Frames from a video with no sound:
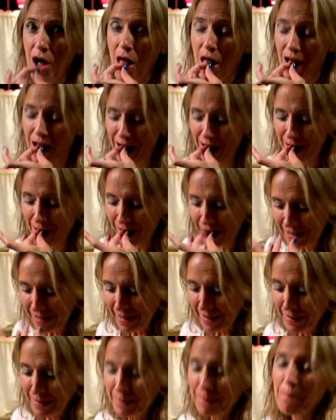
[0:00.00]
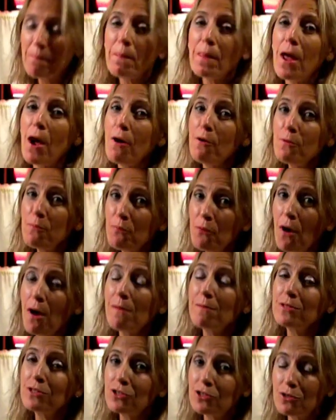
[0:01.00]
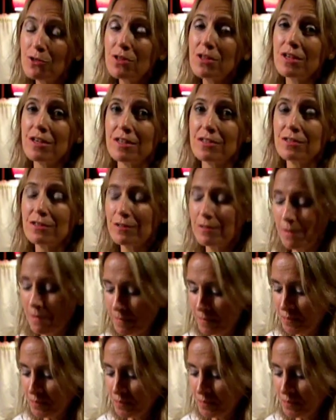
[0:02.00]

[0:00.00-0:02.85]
good. I will promise you this.